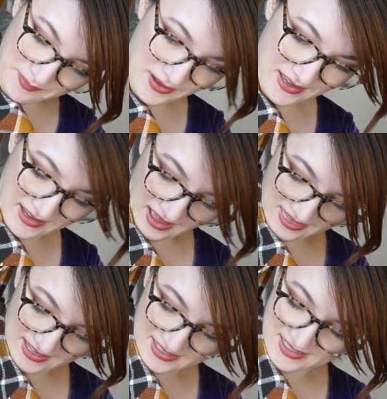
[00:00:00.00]
But I
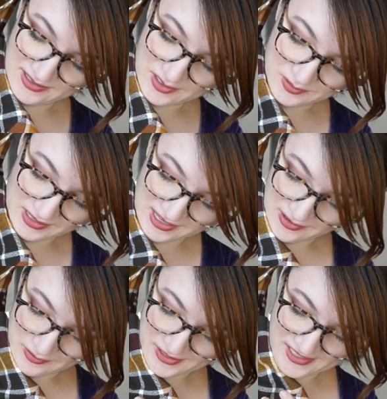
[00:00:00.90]
think it still looks really
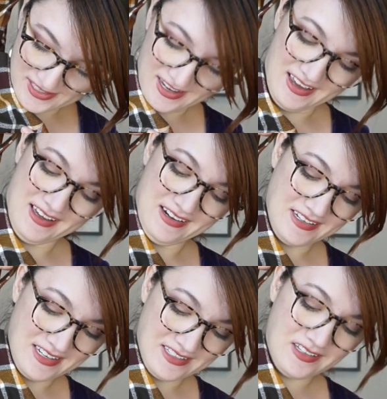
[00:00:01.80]
cute,
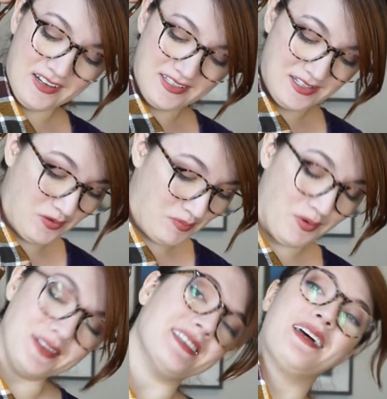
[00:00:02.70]
and as long as no one
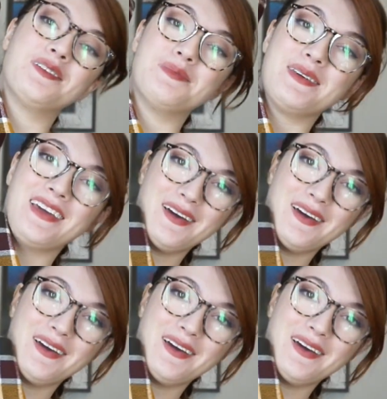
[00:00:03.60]
points that out to me,